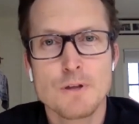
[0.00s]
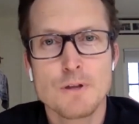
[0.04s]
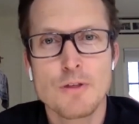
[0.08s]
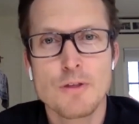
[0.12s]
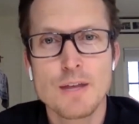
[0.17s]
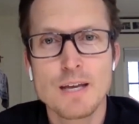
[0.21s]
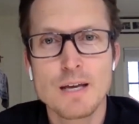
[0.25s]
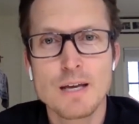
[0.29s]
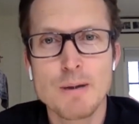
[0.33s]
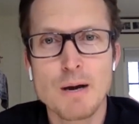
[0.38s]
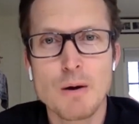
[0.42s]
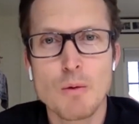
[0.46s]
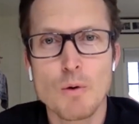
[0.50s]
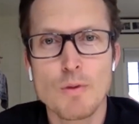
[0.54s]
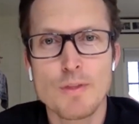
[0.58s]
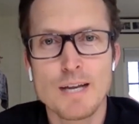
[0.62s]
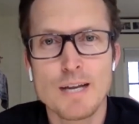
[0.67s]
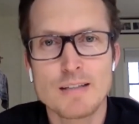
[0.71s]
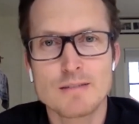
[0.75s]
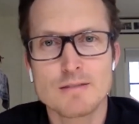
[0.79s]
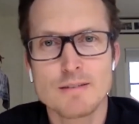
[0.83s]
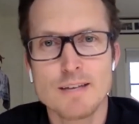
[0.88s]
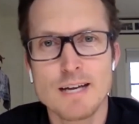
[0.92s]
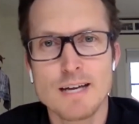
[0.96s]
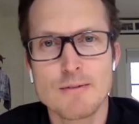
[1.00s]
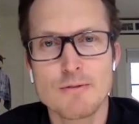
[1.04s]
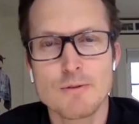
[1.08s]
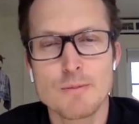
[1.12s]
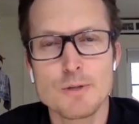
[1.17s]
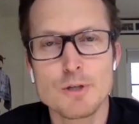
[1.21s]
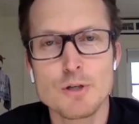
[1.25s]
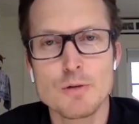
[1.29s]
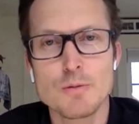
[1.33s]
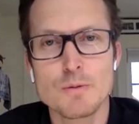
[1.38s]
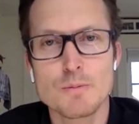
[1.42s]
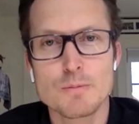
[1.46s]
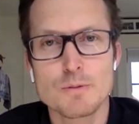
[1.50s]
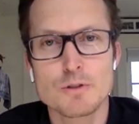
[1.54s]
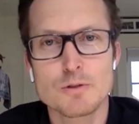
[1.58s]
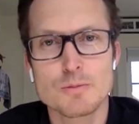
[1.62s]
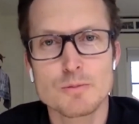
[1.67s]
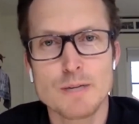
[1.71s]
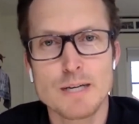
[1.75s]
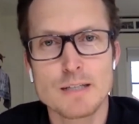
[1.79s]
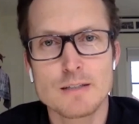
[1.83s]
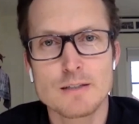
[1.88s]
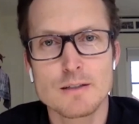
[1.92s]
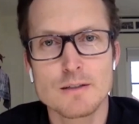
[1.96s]
to think about what that's like from a human
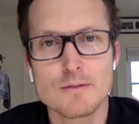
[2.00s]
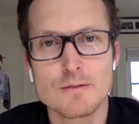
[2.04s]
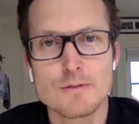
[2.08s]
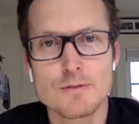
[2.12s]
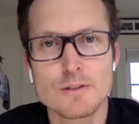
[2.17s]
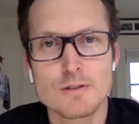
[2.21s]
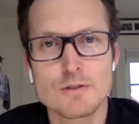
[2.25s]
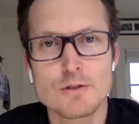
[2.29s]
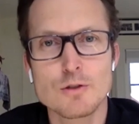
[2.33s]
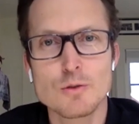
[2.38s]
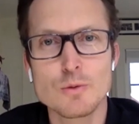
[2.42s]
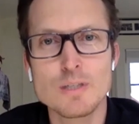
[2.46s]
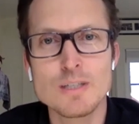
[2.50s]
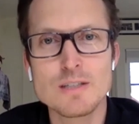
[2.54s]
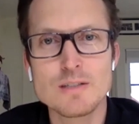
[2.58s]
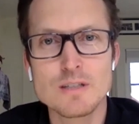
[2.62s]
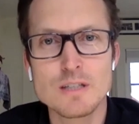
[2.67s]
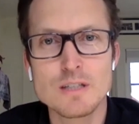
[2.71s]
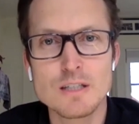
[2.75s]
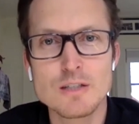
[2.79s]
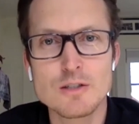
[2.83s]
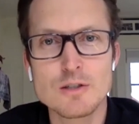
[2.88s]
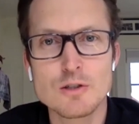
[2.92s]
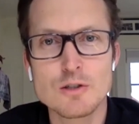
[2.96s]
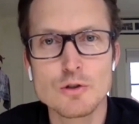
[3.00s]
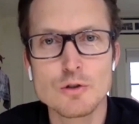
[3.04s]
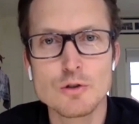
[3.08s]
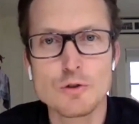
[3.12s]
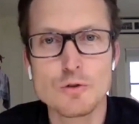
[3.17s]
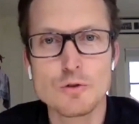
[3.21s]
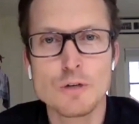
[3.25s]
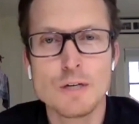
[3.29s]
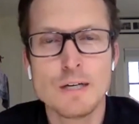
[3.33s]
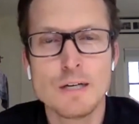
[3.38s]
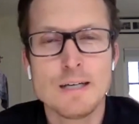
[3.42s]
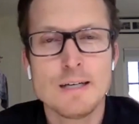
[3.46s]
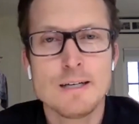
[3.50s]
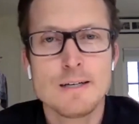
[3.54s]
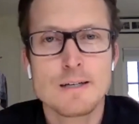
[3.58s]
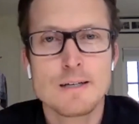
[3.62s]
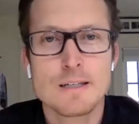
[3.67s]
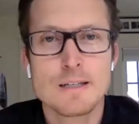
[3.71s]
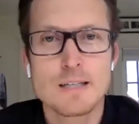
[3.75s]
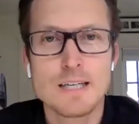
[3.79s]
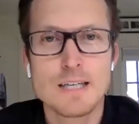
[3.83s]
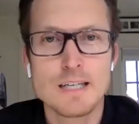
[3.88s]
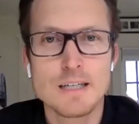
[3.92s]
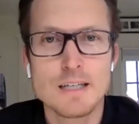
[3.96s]
perspective. It's too easy to
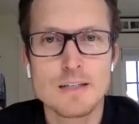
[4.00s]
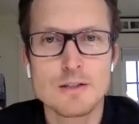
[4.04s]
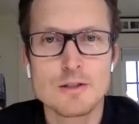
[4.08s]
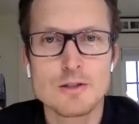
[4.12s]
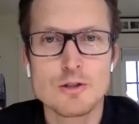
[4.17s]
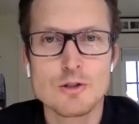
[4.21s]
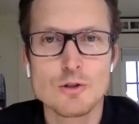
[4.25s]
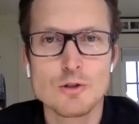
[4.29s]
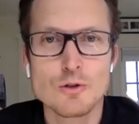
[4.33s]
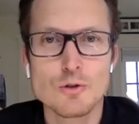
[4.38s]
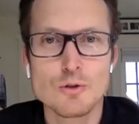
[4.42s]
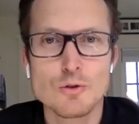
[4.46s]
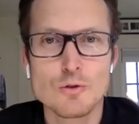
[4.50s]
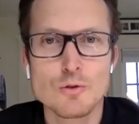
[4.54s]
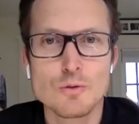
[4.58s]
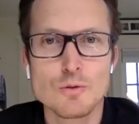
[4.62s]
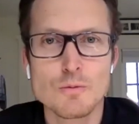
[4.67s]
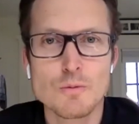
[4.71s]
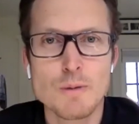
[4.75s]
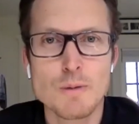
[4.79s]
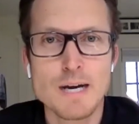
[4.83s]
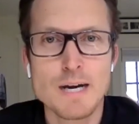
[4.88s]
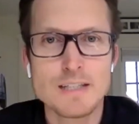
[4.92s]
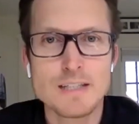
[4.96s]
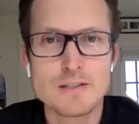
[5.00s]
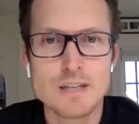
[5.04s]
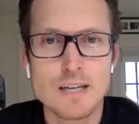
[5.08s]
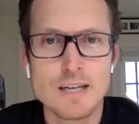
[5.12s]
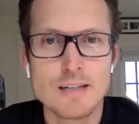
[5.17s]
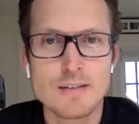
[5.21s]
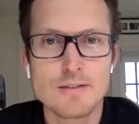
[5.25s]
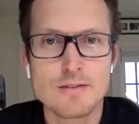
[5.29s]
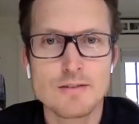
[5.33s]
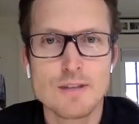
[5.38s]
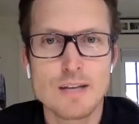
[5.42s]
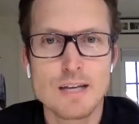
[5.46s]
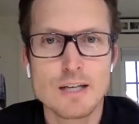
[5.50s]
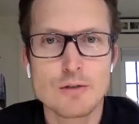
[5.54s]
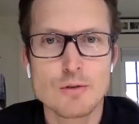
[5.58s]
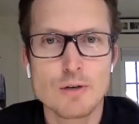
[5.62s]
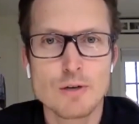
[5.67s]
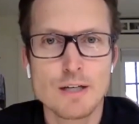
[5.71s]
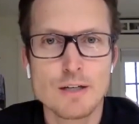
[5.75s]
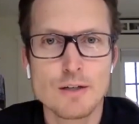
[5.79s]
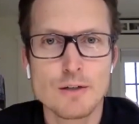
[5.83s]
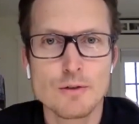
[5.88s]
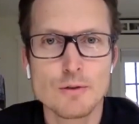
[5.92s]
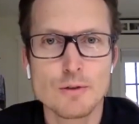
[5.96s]
get into mindsets that
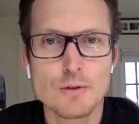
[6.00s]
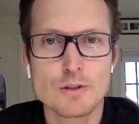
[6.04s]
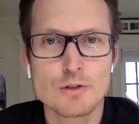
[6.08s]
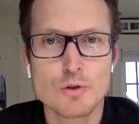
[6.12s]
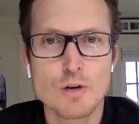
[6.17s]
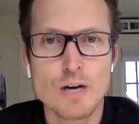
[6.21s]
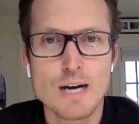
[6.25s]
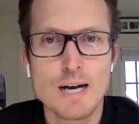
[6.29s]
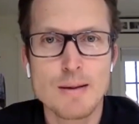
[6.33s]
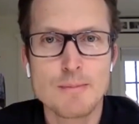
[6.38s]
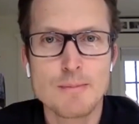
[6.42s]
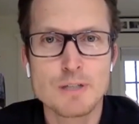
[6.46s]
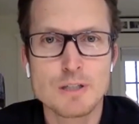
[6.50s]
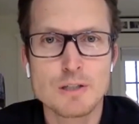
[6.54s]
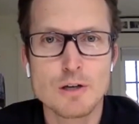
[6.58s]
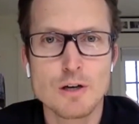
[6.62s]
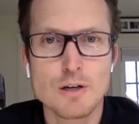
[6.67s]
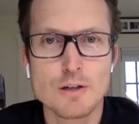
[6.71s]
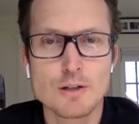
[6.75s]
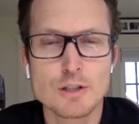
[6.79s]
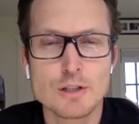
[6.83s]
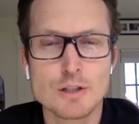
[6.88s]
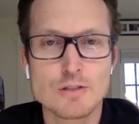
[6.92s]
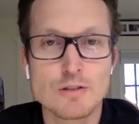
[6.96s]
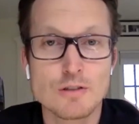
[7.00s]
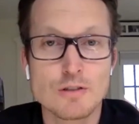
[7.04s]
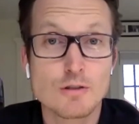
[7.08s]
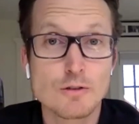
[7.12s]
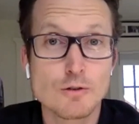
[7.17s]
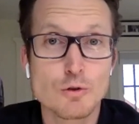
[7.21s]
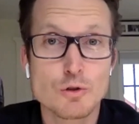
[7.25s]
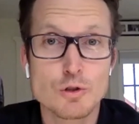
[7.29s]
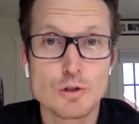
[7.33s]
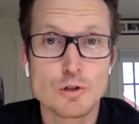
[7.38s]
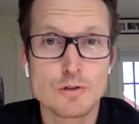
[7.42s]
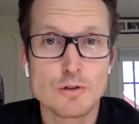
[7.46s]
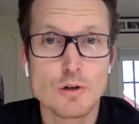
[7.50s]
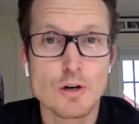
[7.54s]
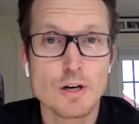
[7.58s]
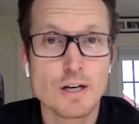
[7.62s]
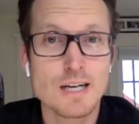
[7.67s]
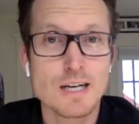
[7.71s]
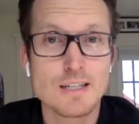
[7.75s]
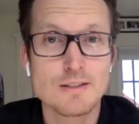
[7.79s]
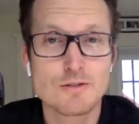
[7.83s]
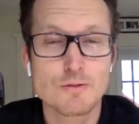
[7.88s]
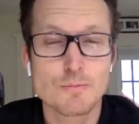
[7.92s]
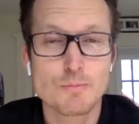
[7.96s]
try to ascribe technology as a solution to all
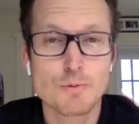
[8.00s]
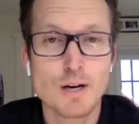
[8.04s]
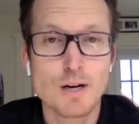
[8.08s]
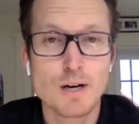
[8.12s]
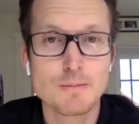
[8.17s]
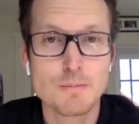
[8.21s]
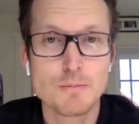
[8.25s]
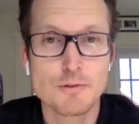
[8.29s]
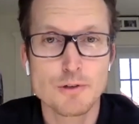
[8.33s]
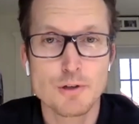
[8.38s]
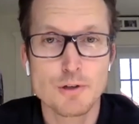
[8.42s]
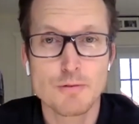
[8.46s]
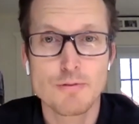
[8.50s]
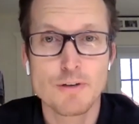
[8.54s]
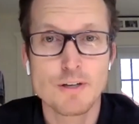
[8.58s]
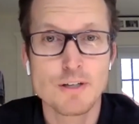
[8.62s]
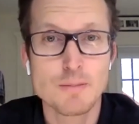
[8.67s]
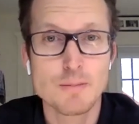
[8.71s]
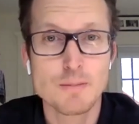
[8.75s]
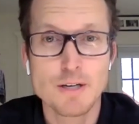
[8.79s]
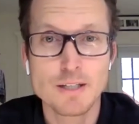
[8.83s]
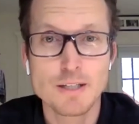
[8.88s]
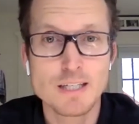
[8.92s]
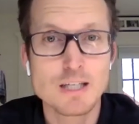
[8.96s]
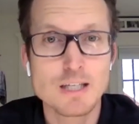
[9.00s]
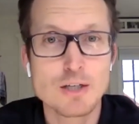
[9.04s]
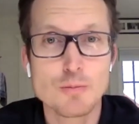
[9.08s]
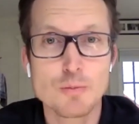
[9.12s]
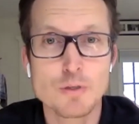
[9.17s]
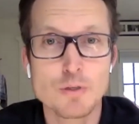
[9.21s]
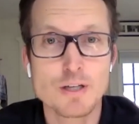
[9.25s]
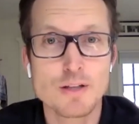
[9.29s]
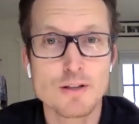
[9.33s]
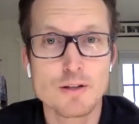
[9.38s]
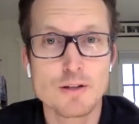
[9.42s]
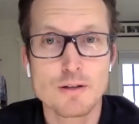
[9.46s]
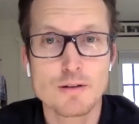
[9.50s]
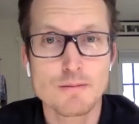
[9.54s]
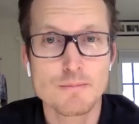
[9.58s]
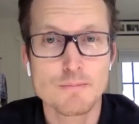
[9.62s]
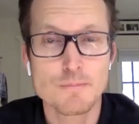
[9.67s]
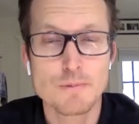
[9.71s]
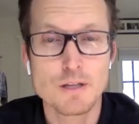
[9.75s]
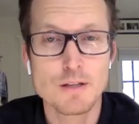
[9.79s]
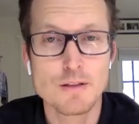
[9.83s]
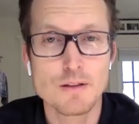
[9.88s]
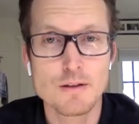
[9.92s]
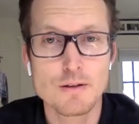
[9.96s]
kinds of problems that are fundamentally human in
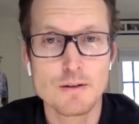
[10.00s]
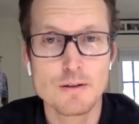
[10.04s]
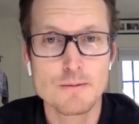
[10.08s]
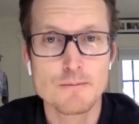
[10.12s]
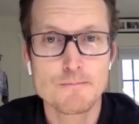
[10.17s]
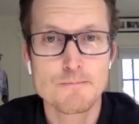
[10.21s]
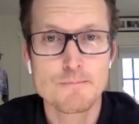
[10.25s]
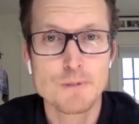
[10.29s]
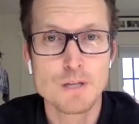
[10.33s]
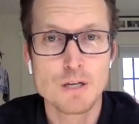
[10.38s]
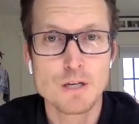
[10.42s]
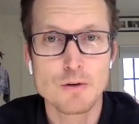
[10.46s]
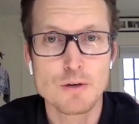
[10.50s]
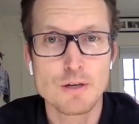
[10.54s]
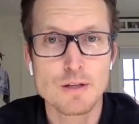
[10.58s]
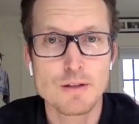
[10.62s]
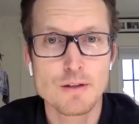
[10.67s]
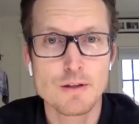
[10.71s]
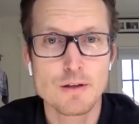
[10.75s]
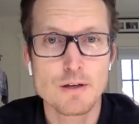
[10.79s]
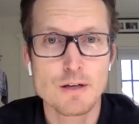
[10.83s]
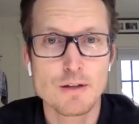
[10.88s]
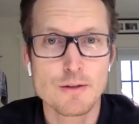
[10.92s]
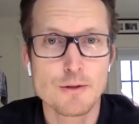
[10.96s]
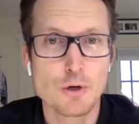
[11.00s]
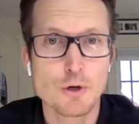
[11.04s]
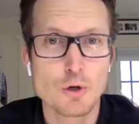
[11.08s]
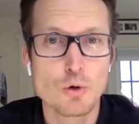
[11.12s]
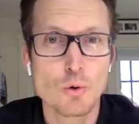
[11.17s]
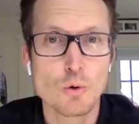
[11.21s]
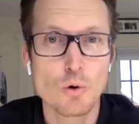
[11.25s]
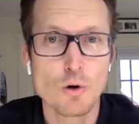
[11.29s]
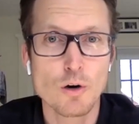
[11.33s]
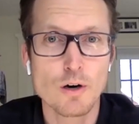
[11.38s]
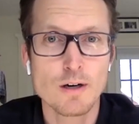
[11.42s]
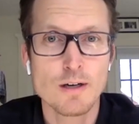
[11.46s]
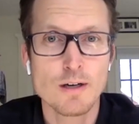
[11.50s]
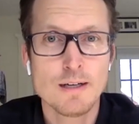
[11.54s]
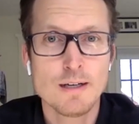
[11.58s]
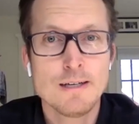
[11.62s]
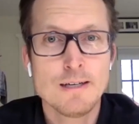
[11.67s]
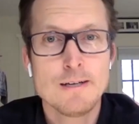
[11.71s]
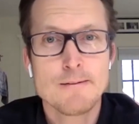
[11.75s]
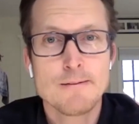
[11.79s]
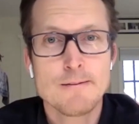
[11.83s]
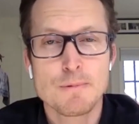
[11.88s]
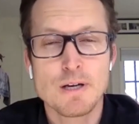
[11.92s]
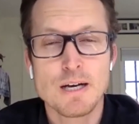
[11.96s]
the in the you know in the at their core.
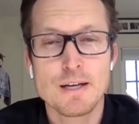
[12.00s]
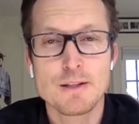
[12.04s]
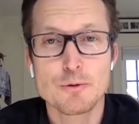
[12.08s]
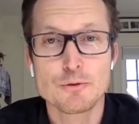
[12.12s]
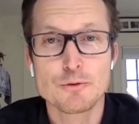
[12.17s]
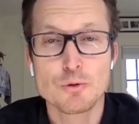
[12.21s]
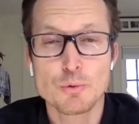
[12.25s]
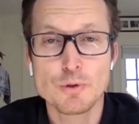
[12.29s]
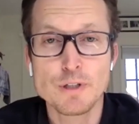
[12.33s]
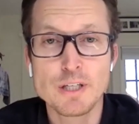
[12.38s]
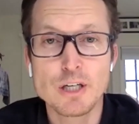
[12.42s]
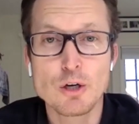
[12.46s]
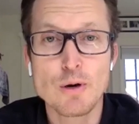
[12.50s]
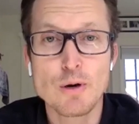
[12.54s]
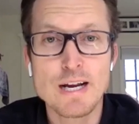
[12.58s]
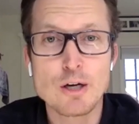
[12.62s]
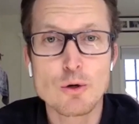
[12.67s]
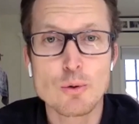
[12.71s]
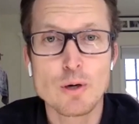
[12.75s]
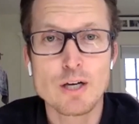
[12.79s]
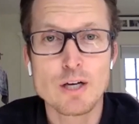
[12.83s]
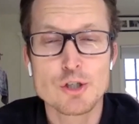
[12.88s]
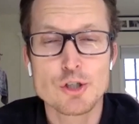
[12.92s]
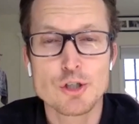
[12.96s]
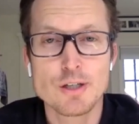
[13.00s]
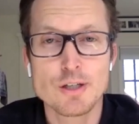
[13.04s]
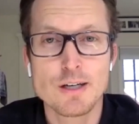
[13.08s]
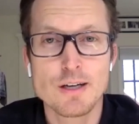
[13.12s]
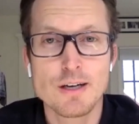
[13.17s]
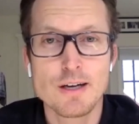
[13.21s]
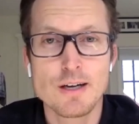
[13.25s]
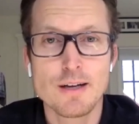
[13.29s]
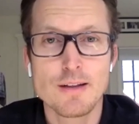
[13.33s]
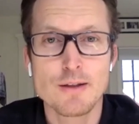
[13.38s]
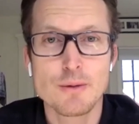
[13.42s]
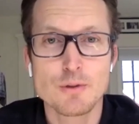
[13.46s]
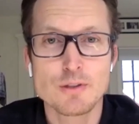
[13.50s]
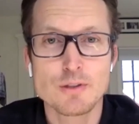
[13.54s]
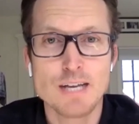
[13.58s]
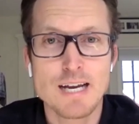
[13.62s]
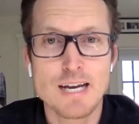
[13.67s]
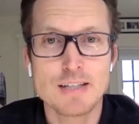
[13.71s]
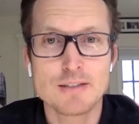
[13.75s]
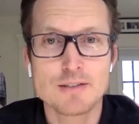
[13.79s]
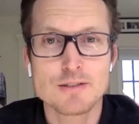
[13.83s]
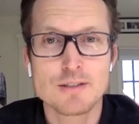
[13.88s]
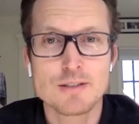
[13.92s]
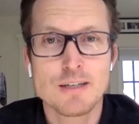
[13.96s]
Uh, there was a really great question uh, that was
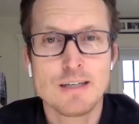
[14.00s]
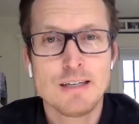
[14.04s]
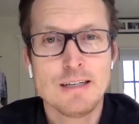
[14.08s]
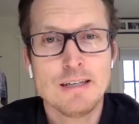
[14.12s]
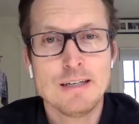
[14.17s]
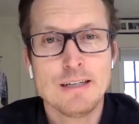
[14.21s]
asked